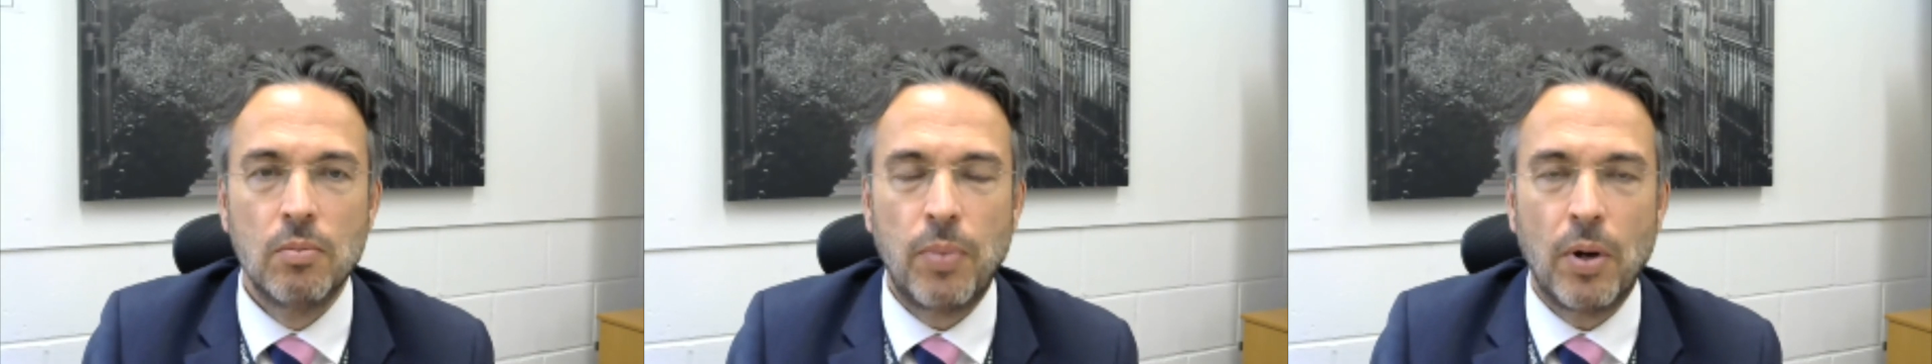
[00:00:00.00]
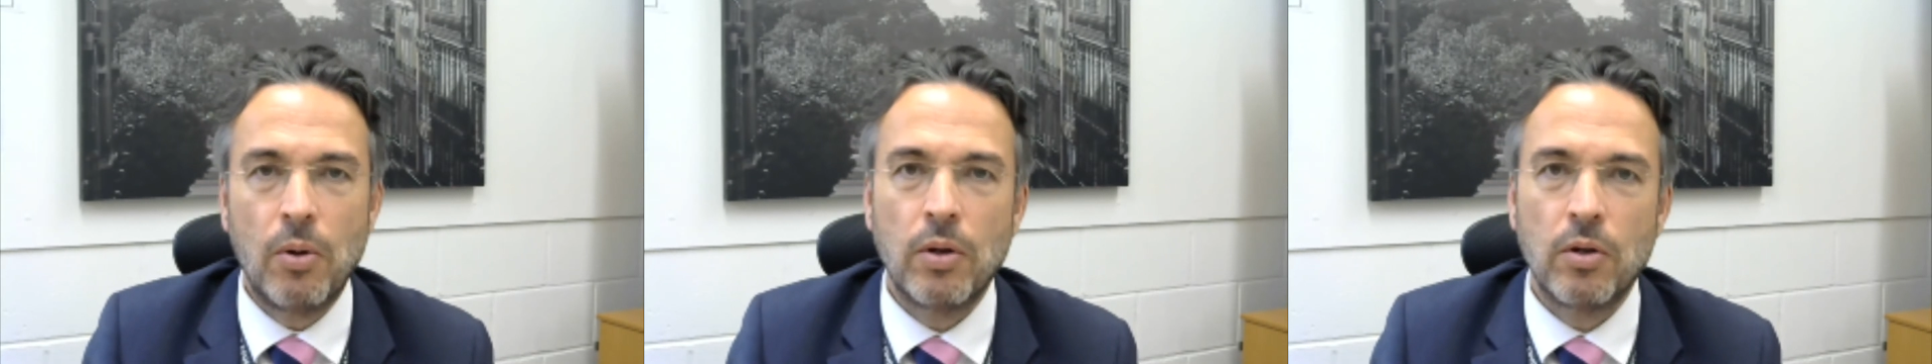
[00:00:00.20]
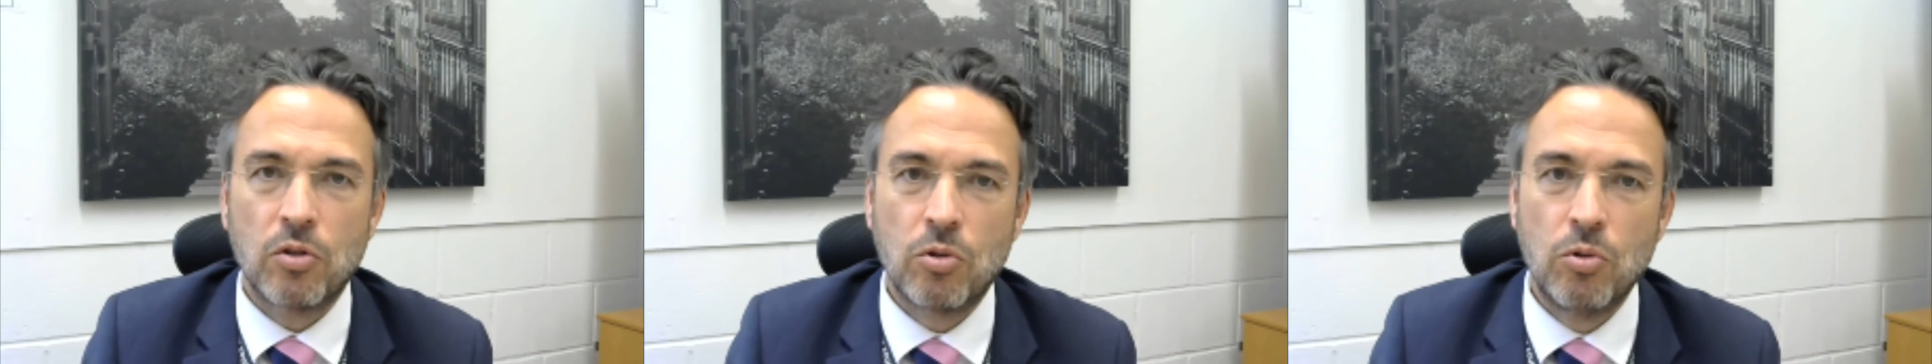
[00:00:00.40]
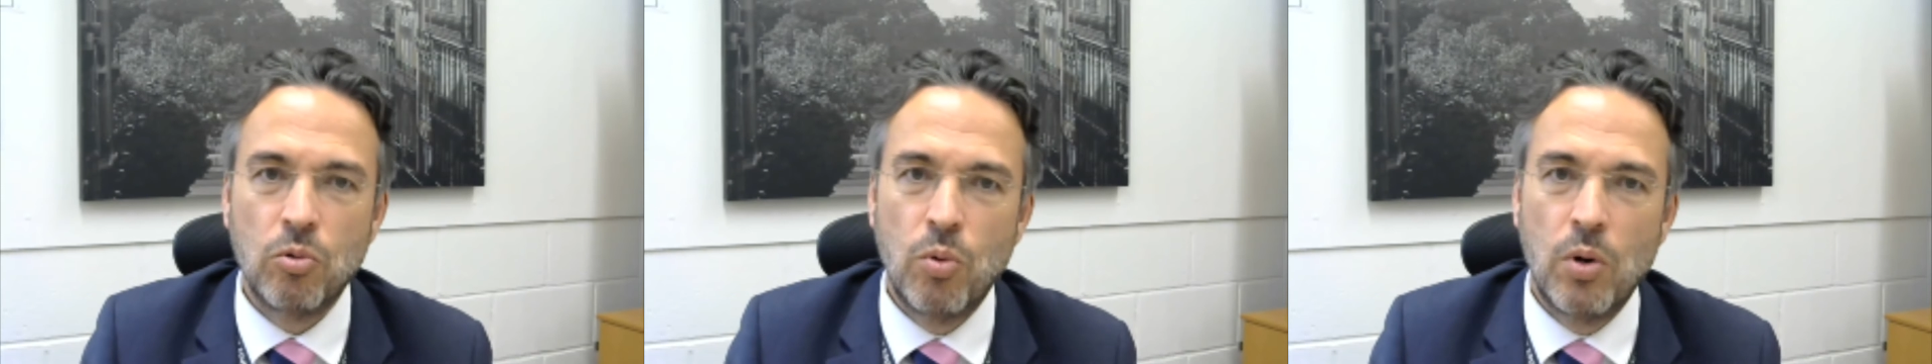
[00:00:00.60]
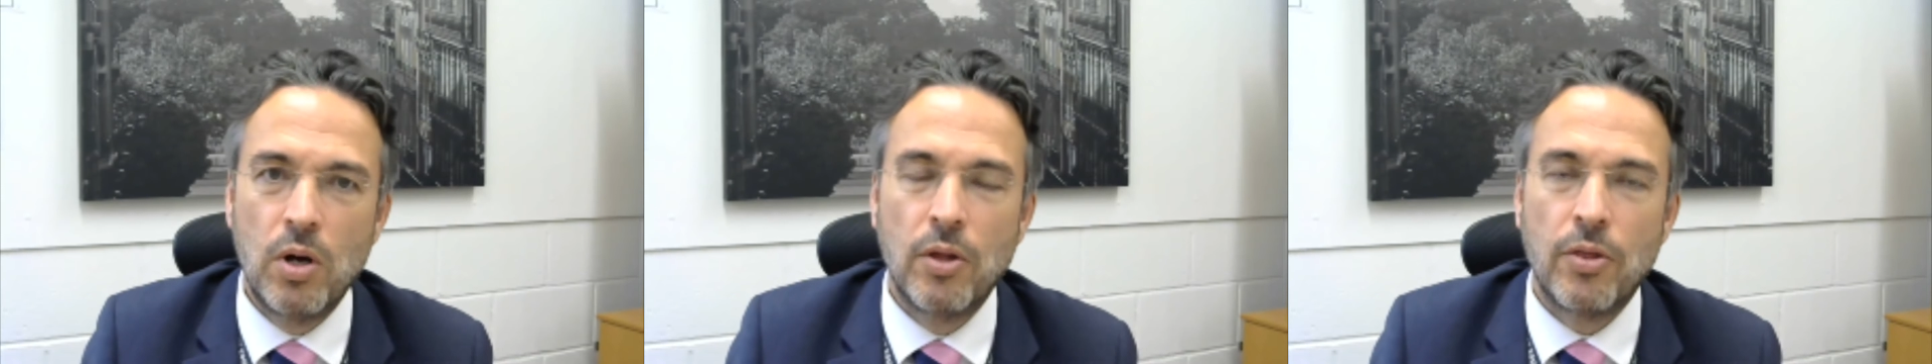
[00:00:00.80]
Bowhunt School
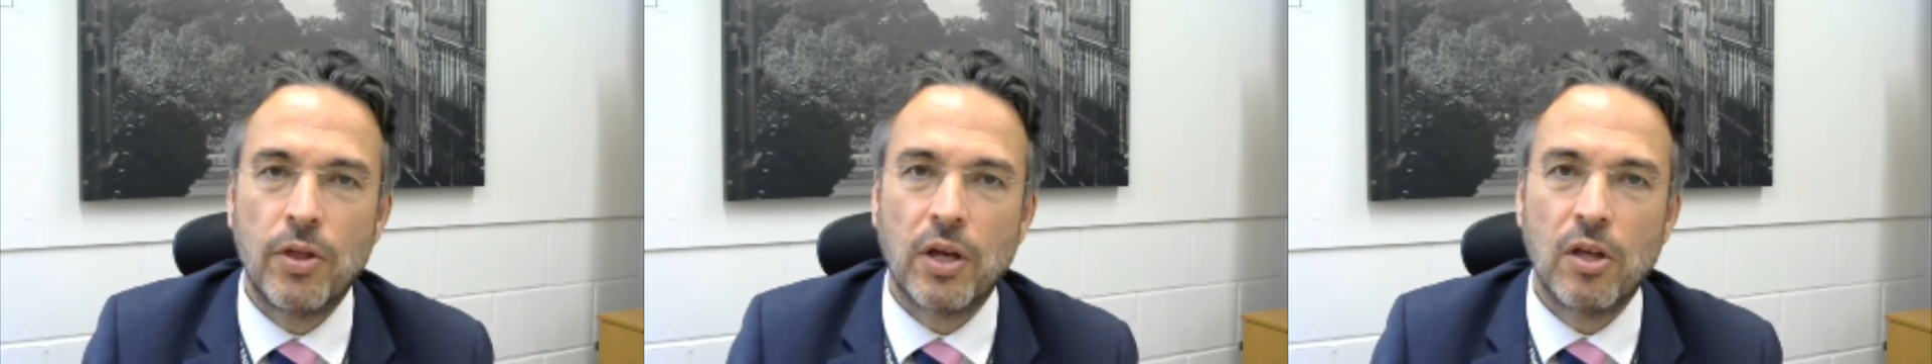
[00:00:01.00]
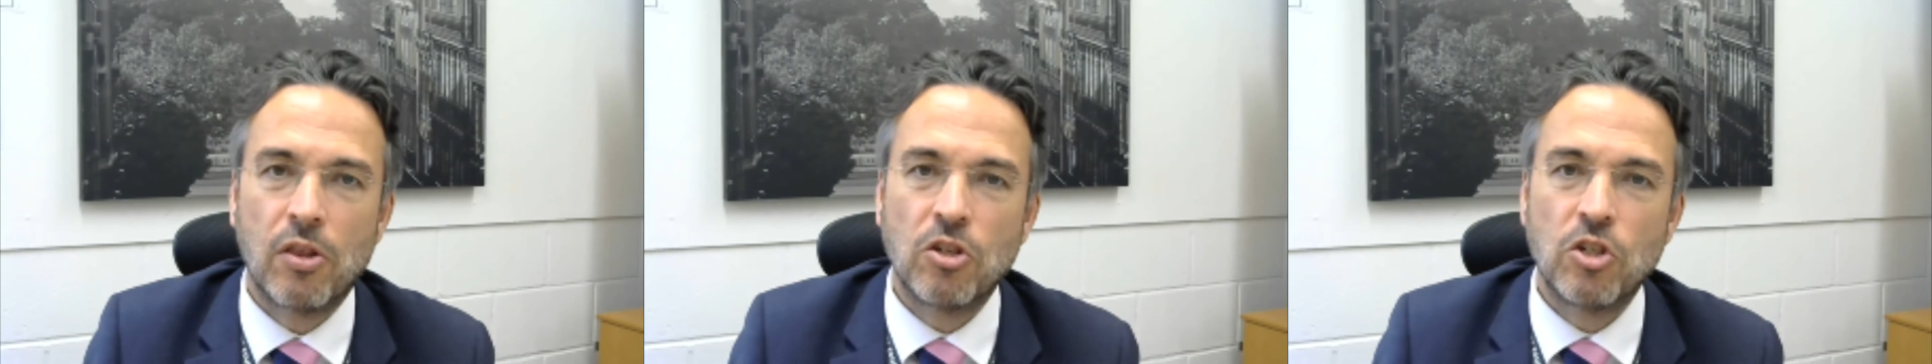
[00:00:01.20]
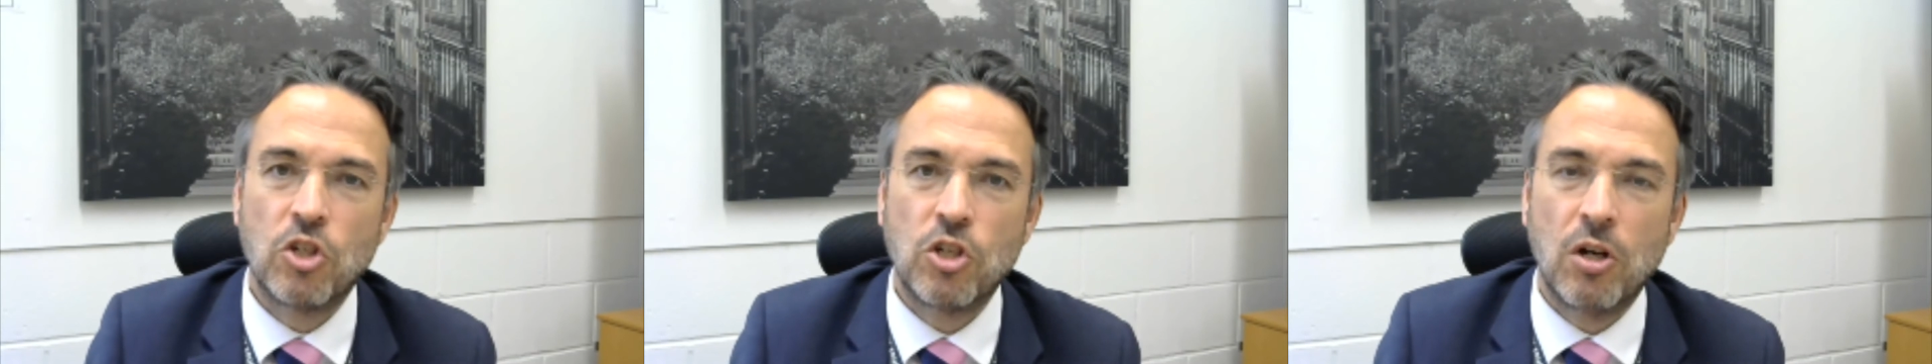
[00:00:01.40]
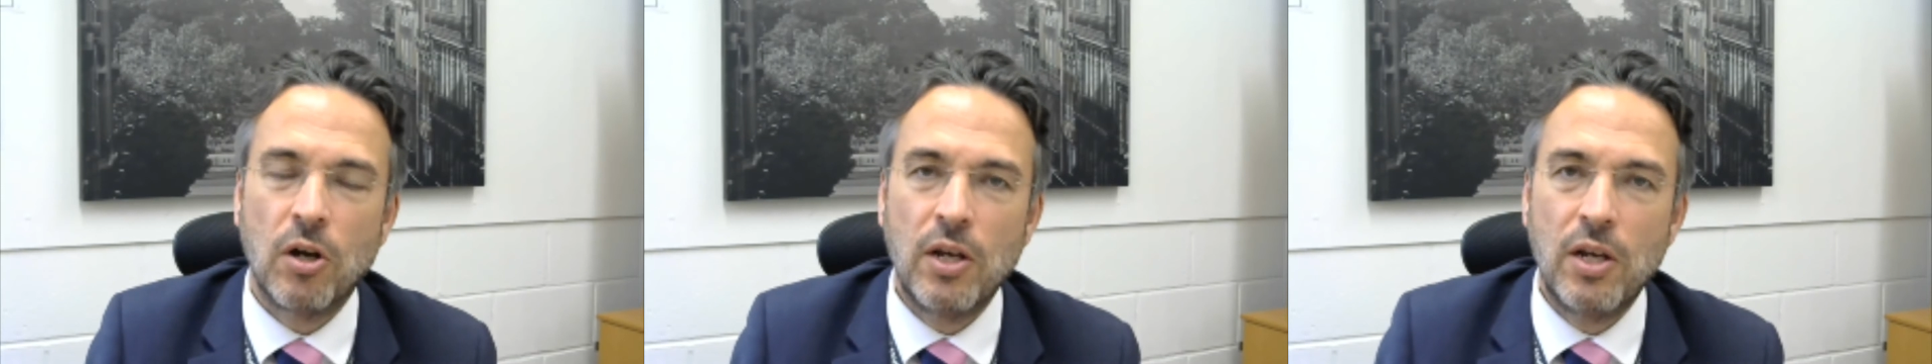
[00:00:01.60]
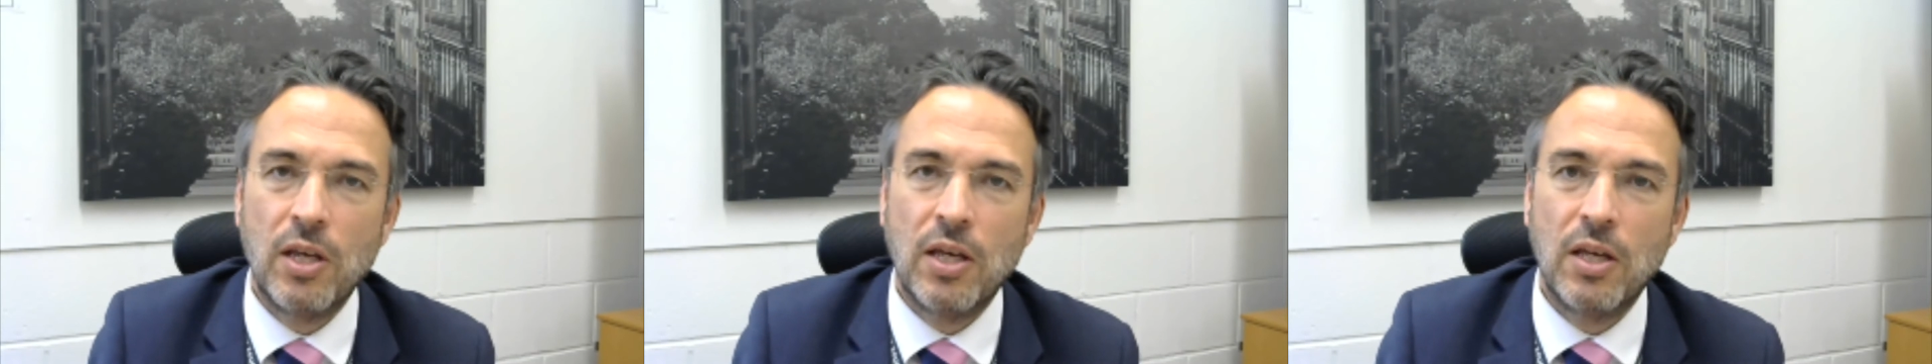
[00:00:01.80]
Worthing is a
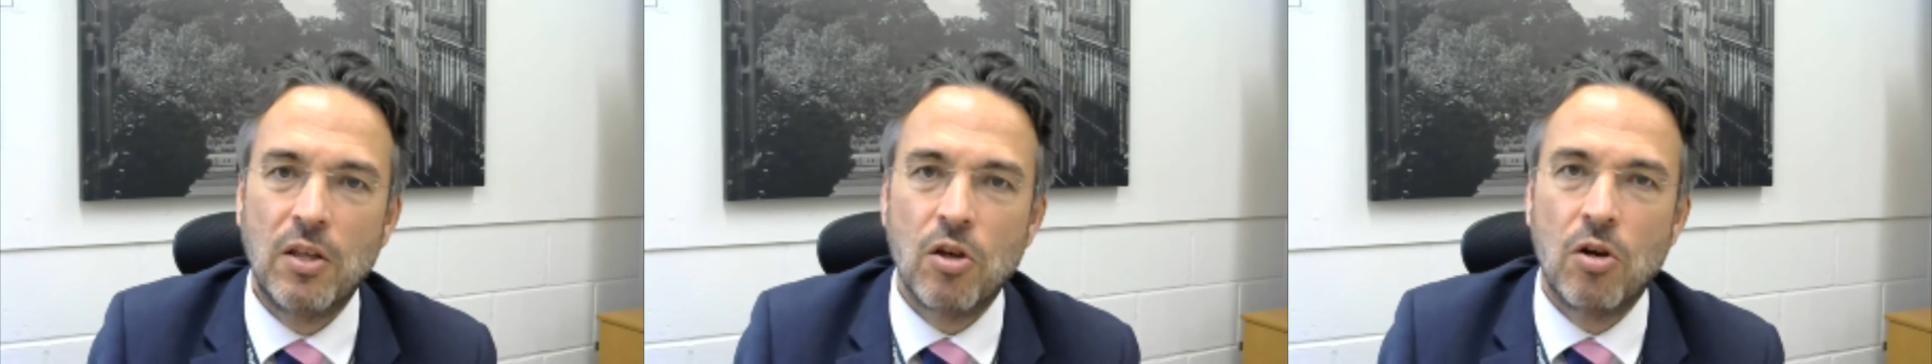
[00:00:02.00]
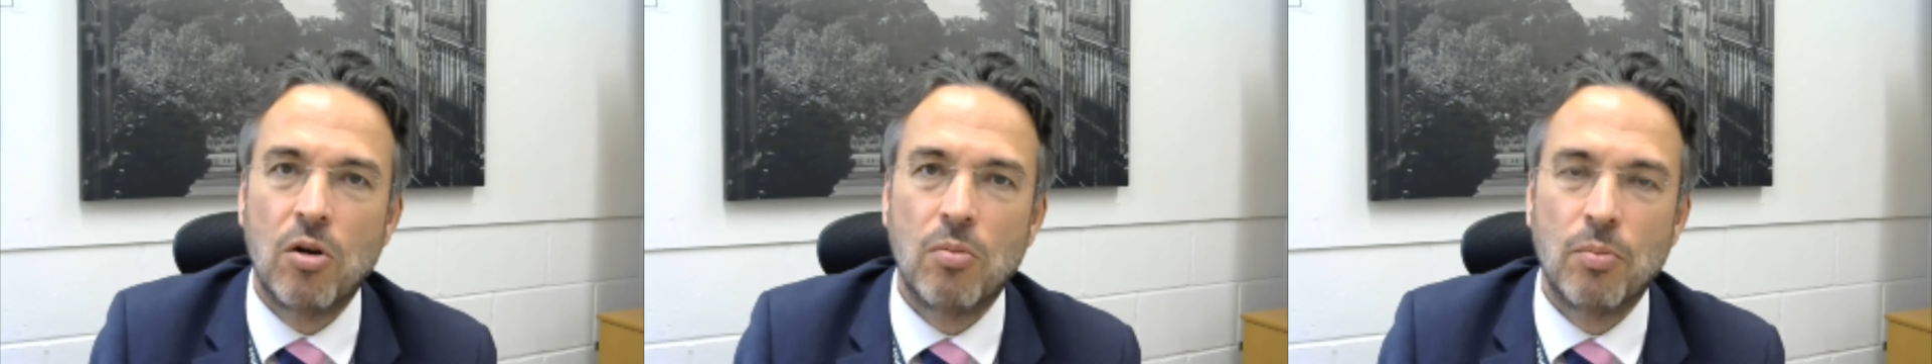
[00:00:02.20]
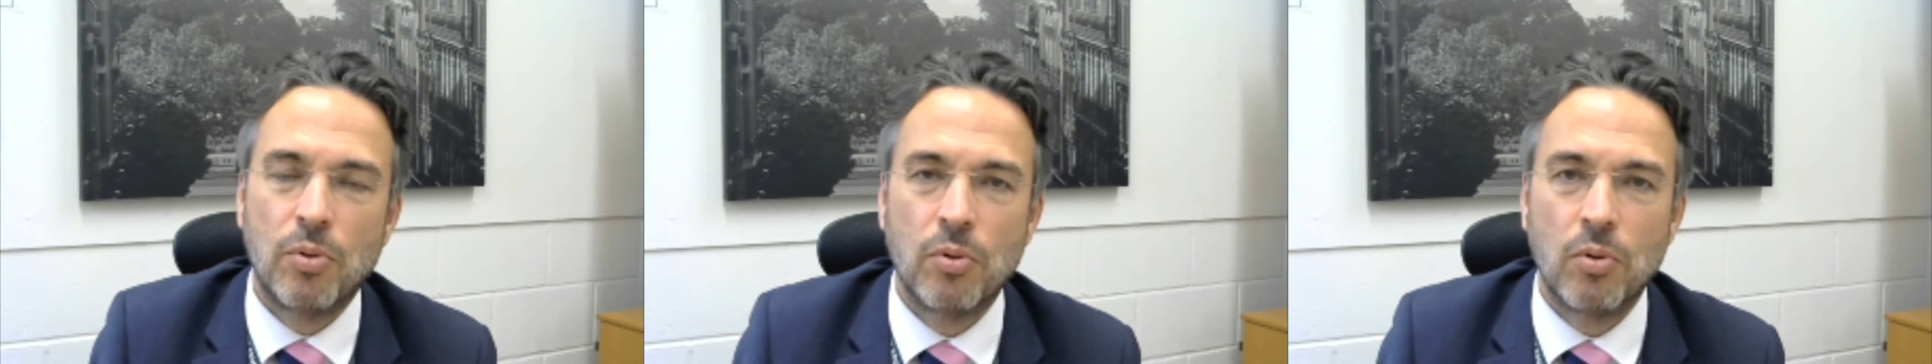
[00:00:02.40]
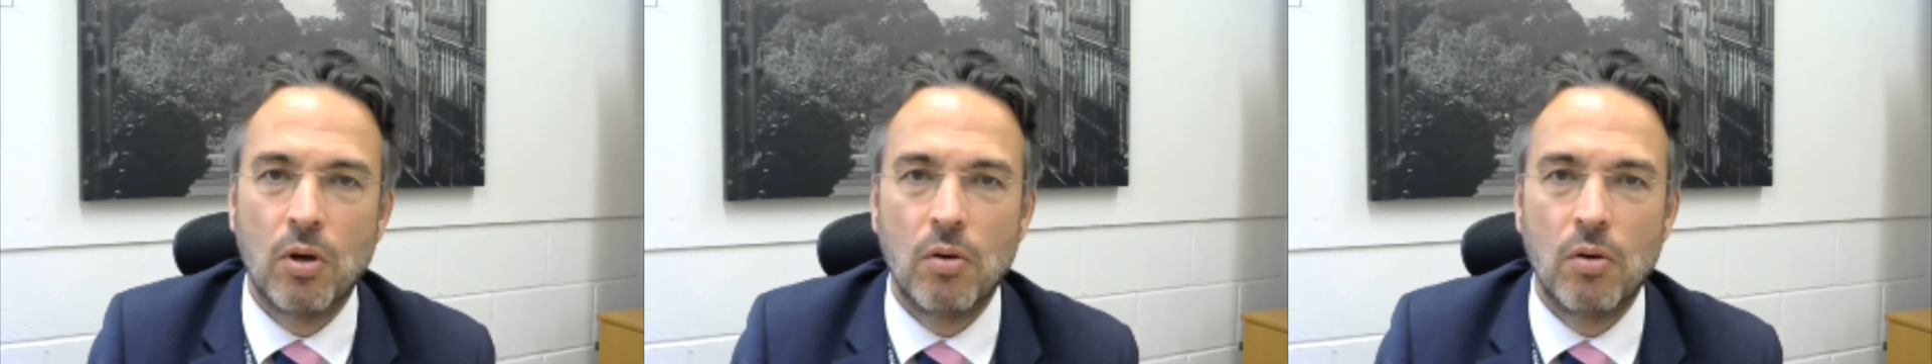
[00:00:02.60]
shining example